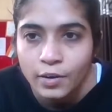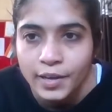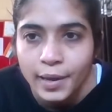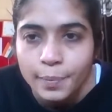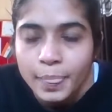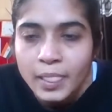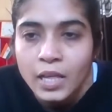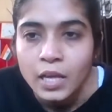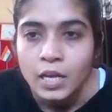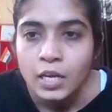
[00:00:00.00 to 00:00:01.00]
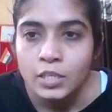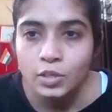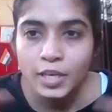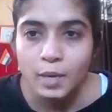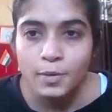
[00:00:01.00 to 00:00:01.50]
Okay. So
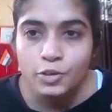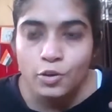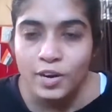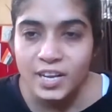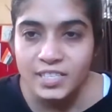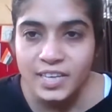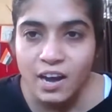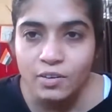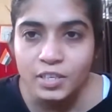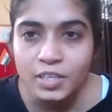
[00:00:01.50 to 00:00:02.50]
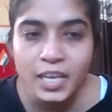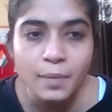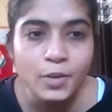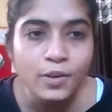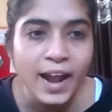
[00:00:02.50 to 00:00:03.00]
keep your shoulders down,
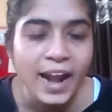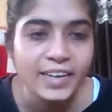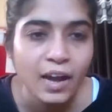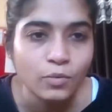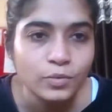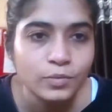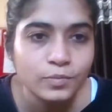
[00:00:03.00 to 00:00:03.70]
keep your head down.